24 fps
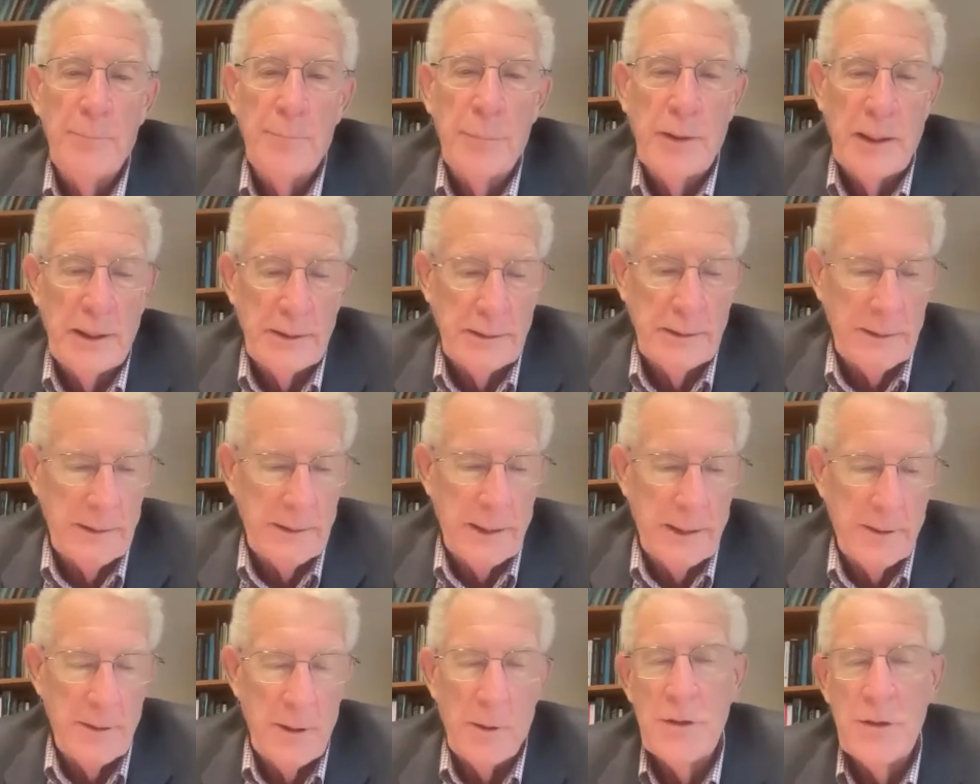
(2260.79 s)
But
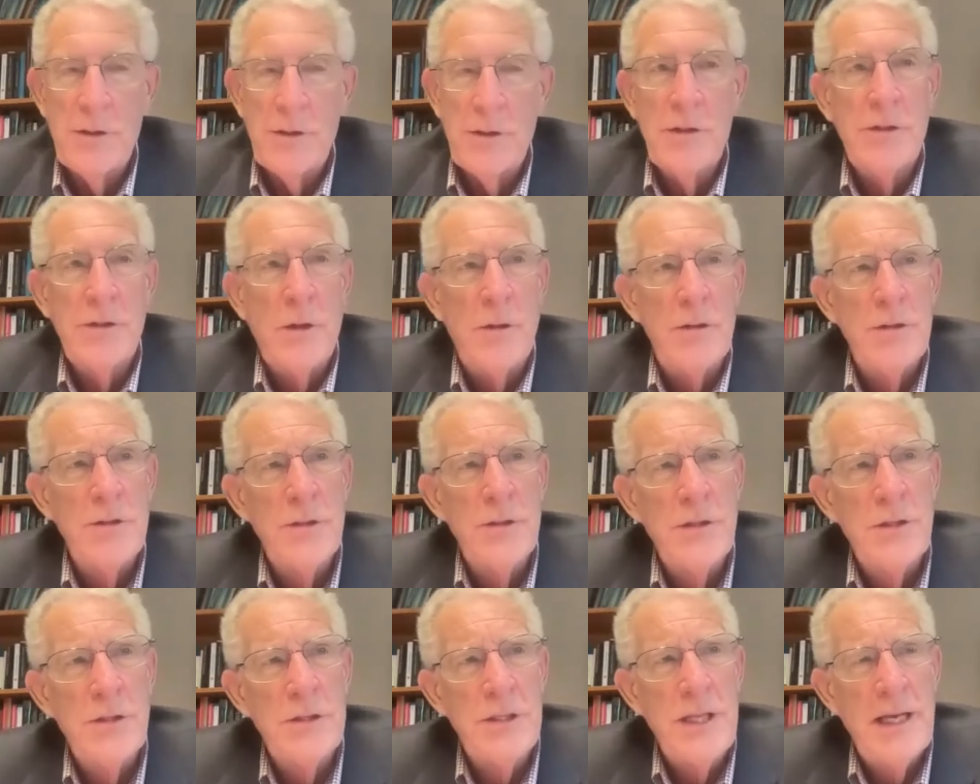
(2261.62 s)
those are
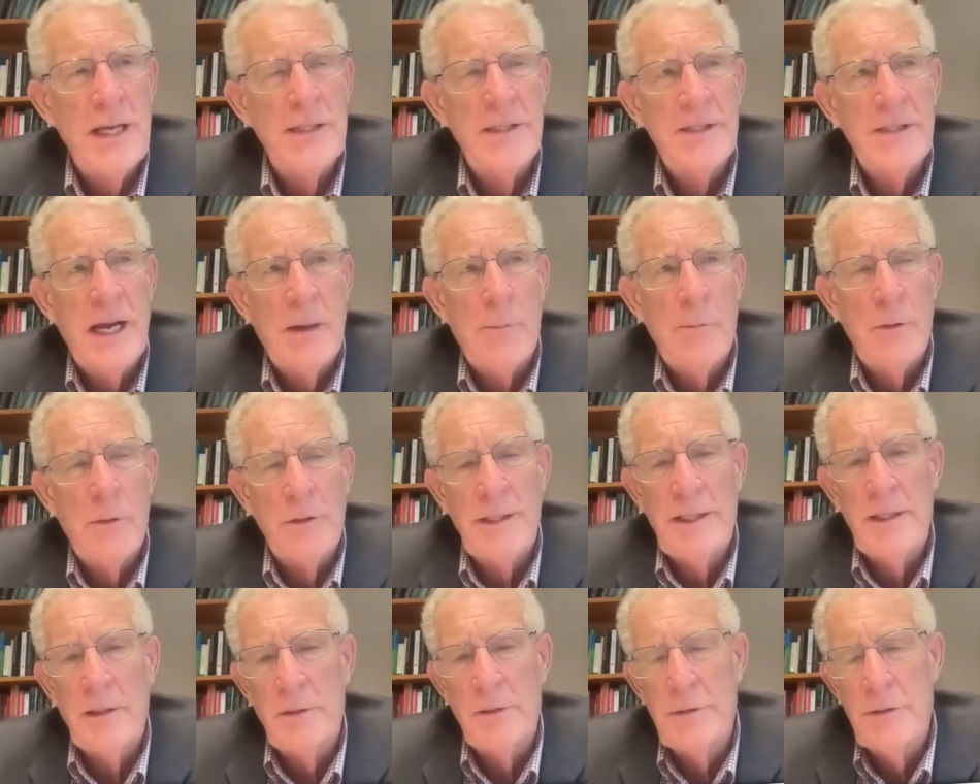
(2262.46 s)
the states that will
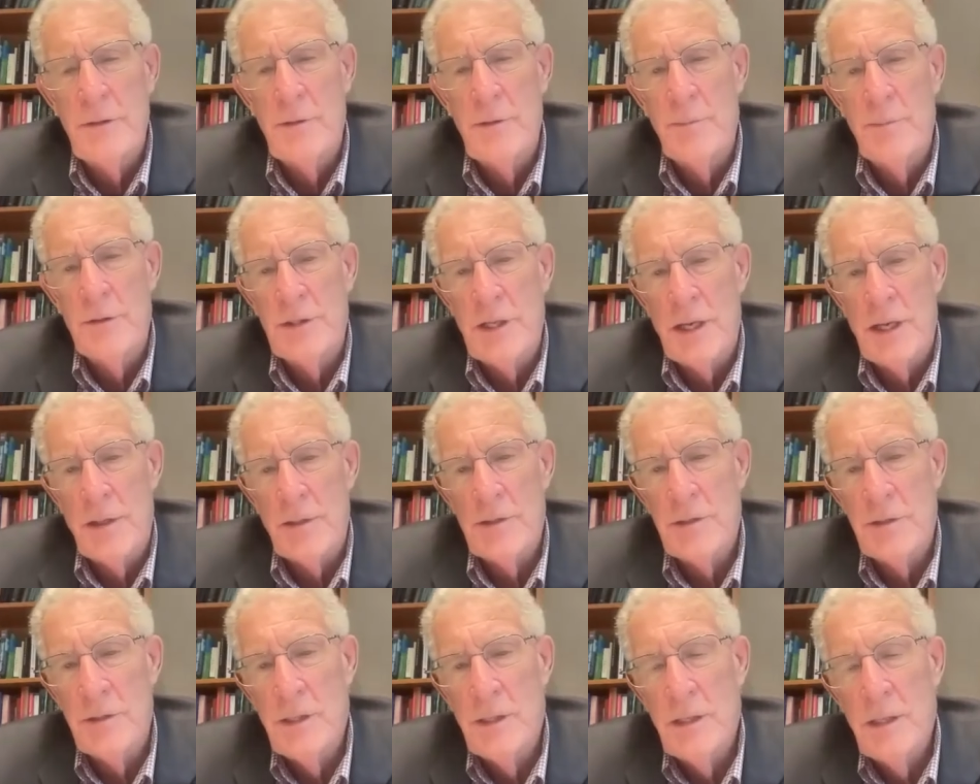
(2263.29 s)
kill tumor
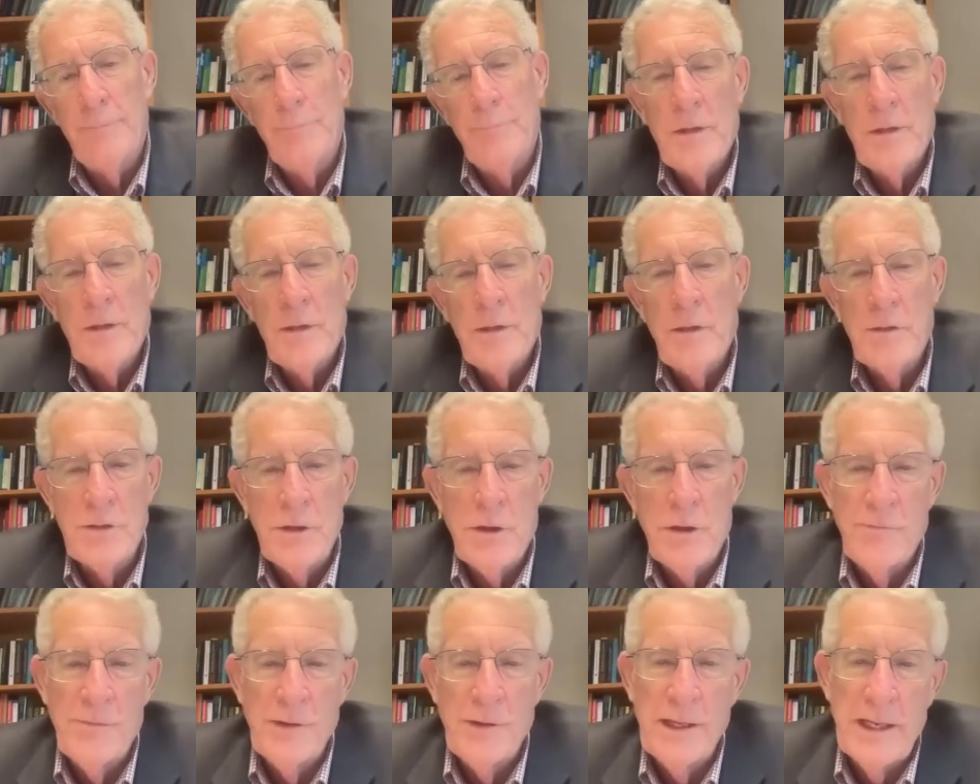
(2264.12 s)
cells, because
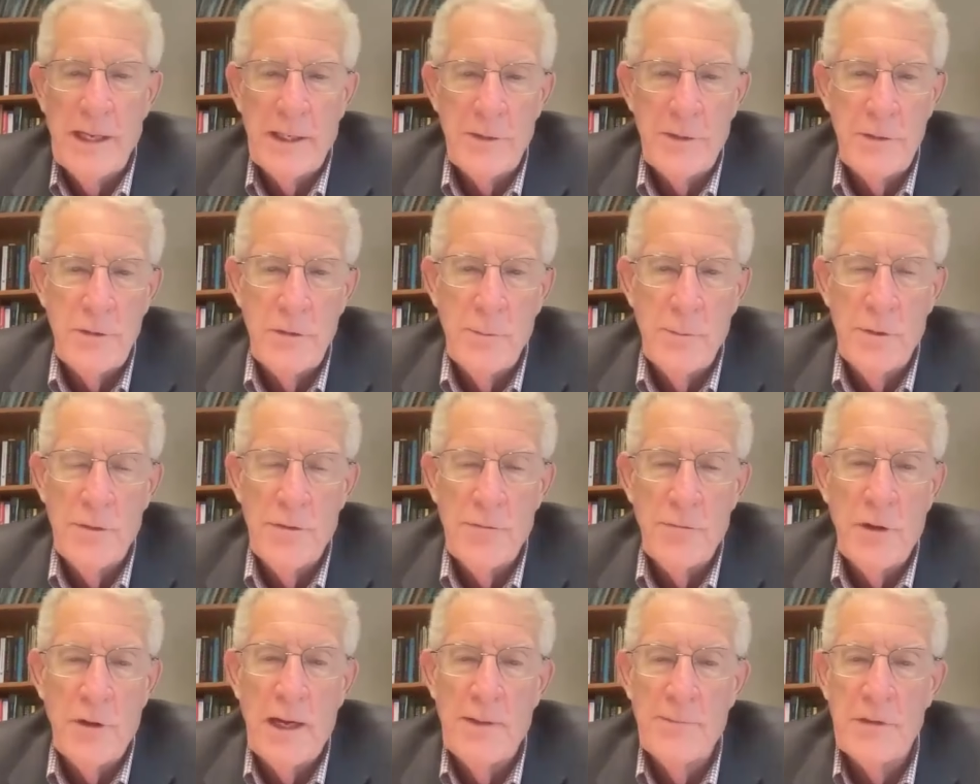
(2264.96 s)
don't forget, tumor
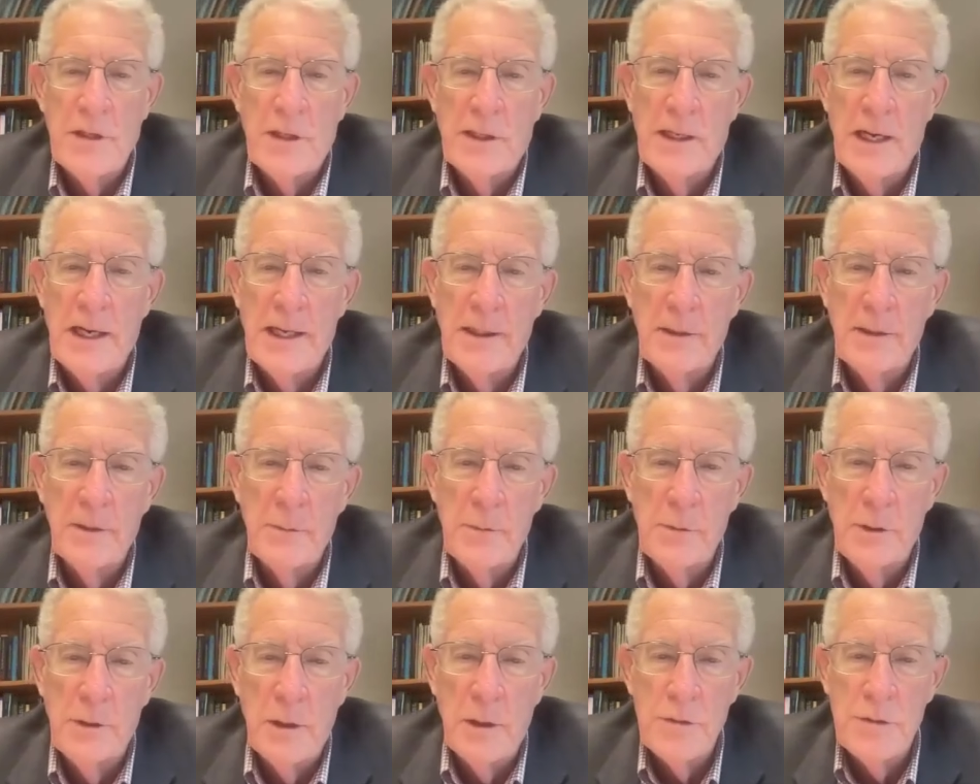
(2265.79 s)
thrives on high
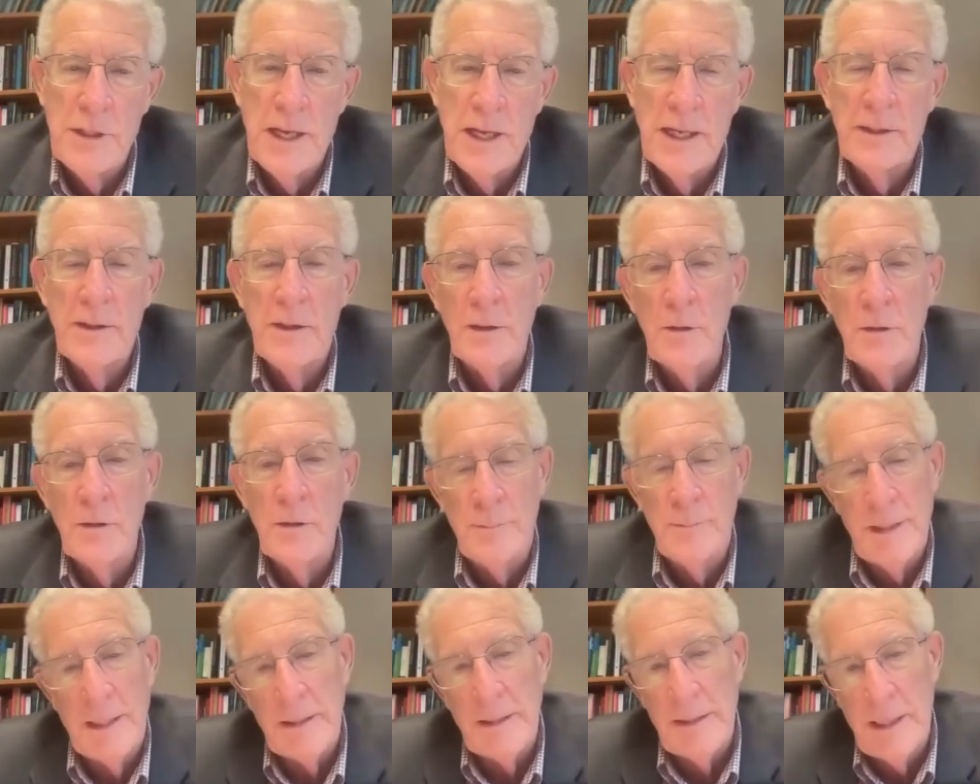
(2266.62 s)
glucose and
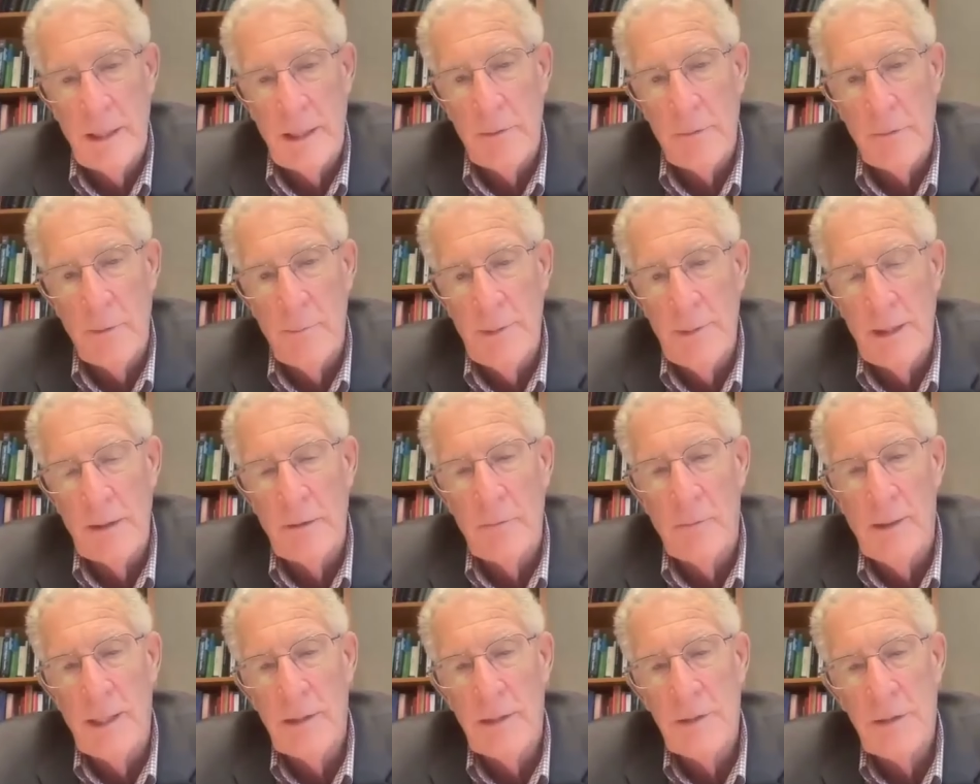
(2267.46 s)
glutamine, the other
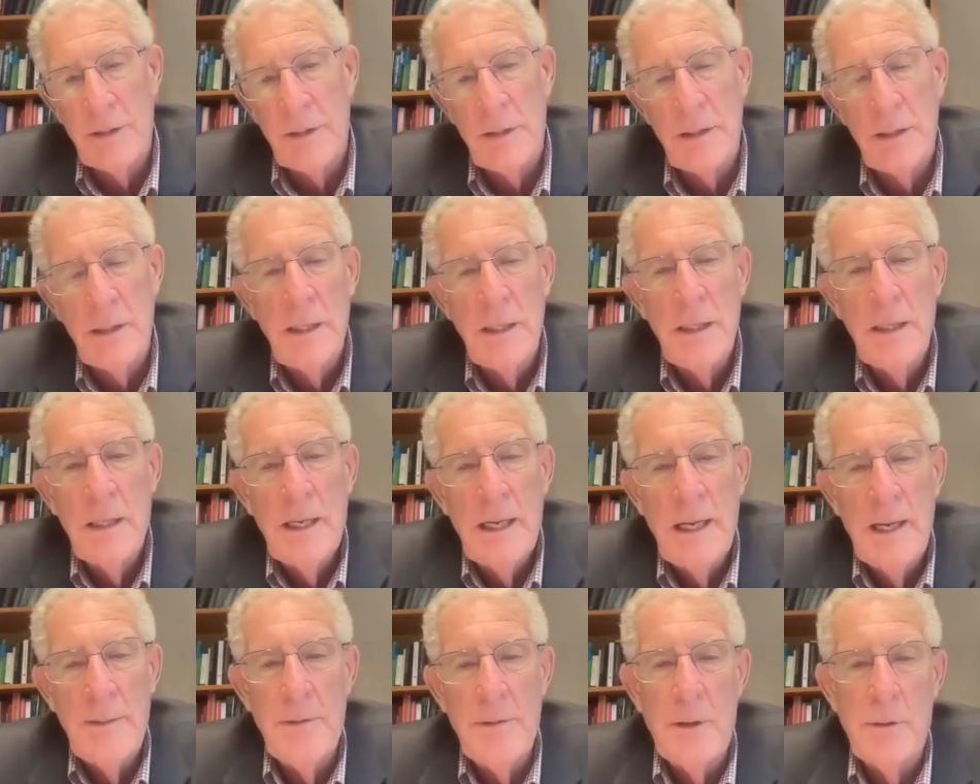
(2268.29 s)
amino acid,
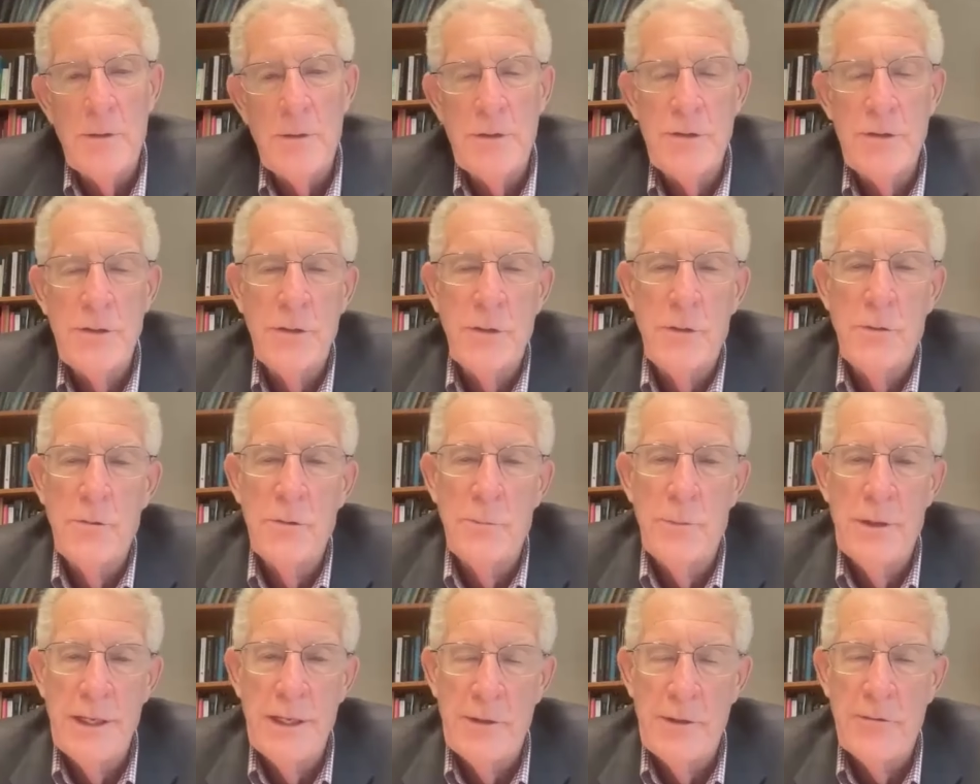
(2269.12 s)
and those two
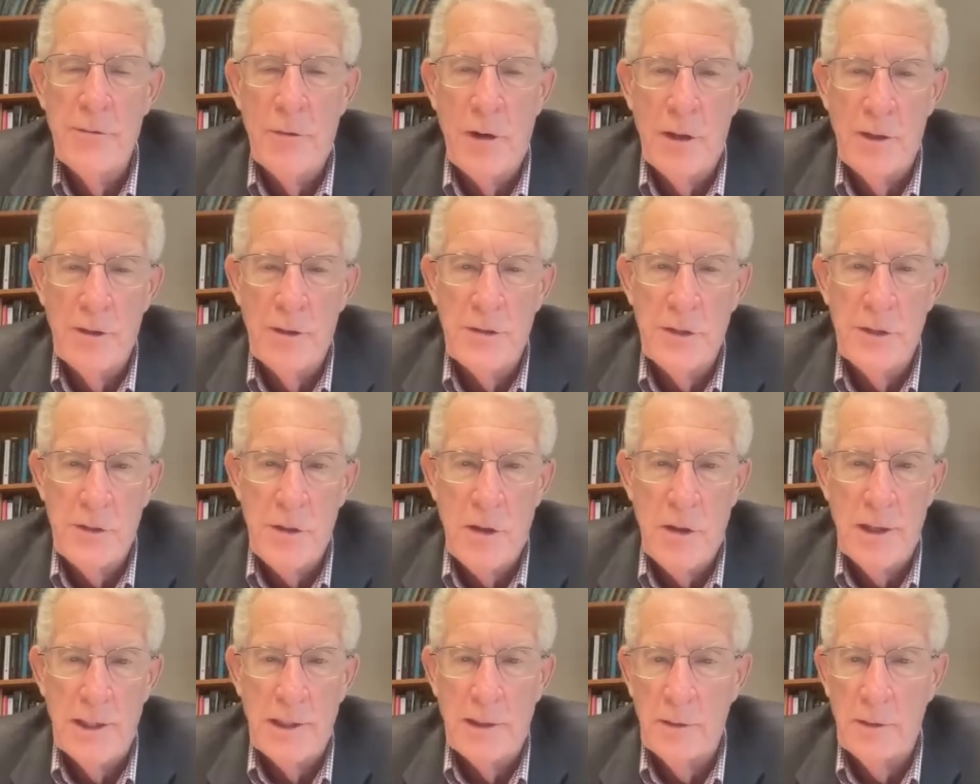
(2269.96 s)
we need drugs to
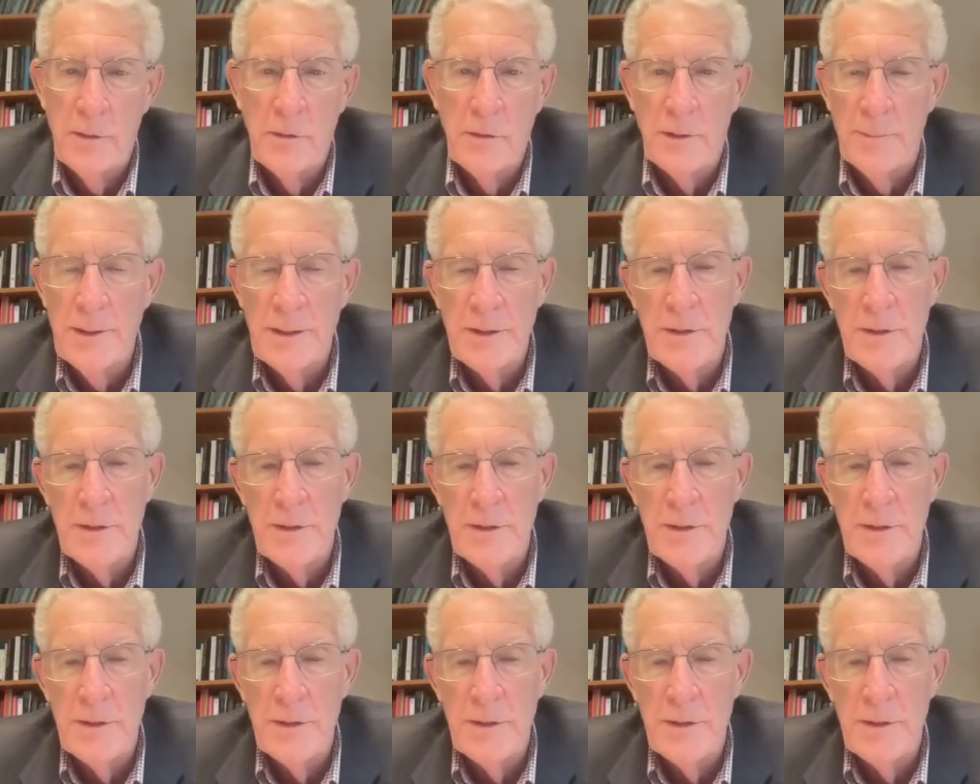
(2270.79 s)
target glutamine.